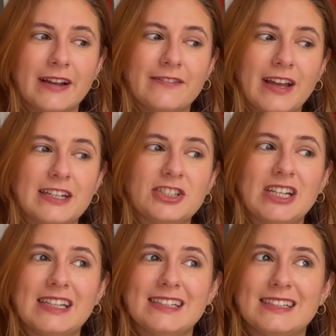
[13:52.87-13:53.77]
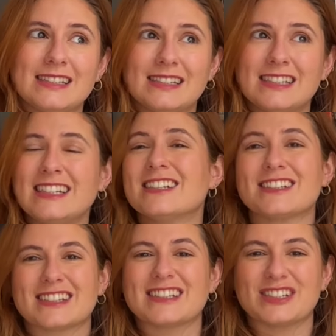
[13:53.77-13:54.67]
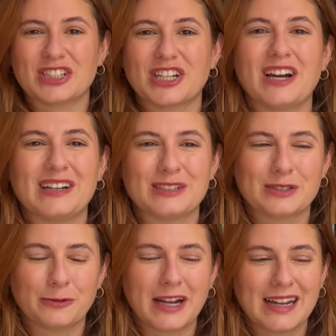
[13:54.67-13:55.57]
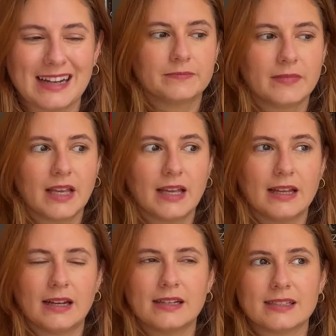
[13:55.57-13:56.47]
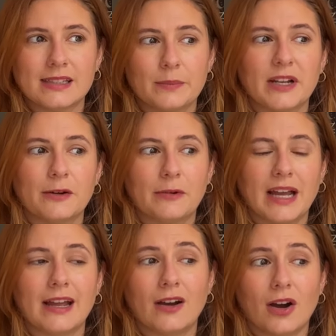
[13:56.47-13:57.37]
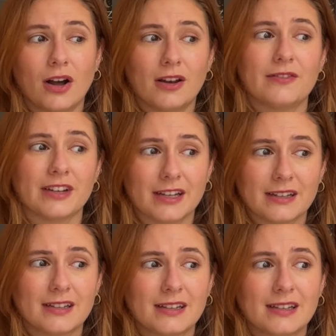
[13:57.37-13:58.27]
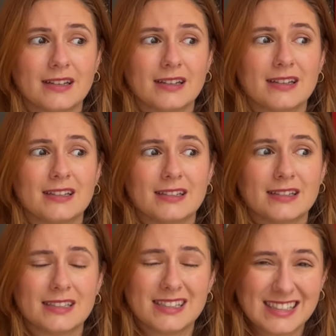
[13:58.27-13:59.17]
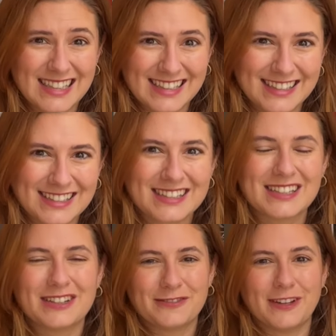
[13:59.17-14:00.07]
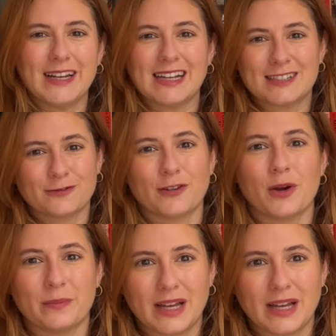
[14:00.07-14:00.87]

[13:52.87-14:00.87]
eventually steals this child away. In a similar way, Oliver steals Felix from